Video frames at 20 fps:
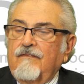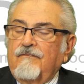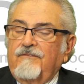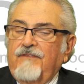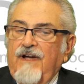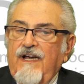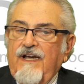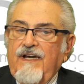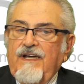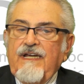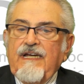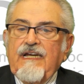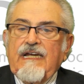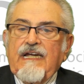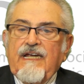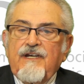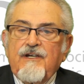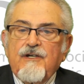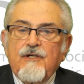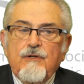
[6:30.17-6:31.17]
Finding
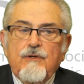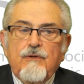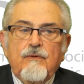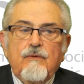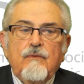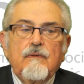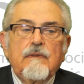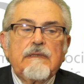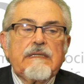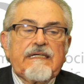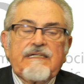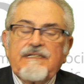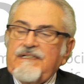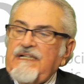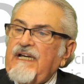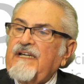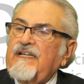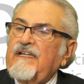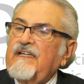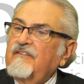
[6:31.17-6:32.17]
a new
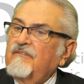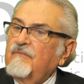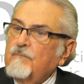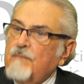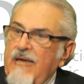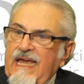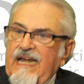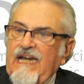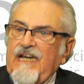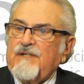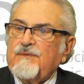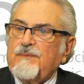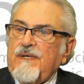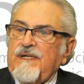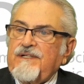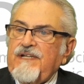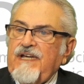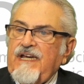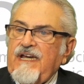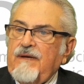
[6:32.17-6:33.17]
executive
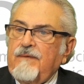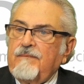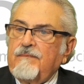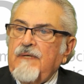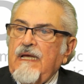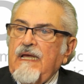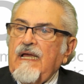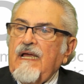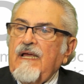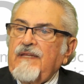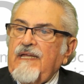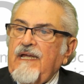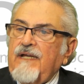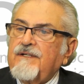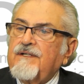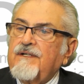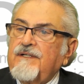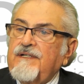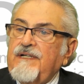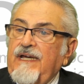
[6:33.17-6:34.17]
management team that
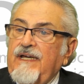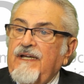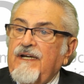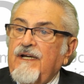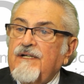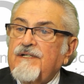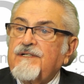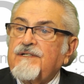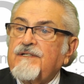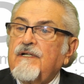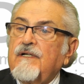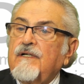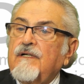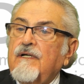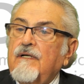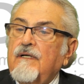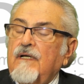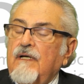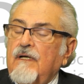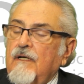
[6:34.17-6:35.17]
could get us
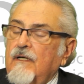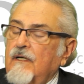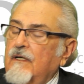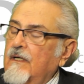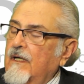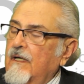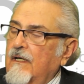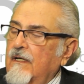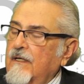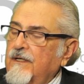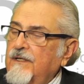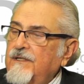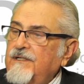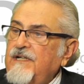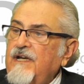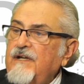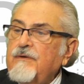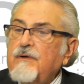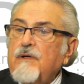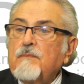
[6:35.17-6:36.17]

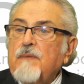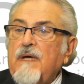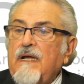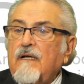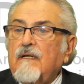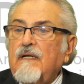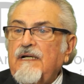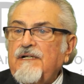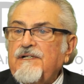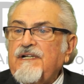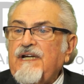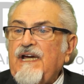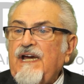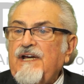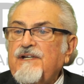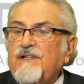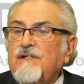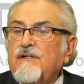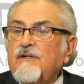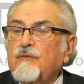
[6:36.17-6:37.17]
continuing medical
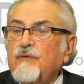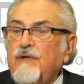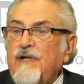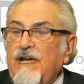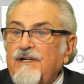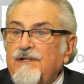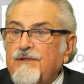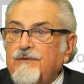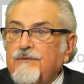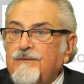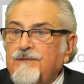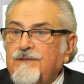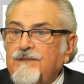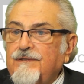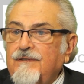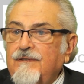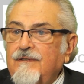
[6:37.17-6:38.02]
education credentials.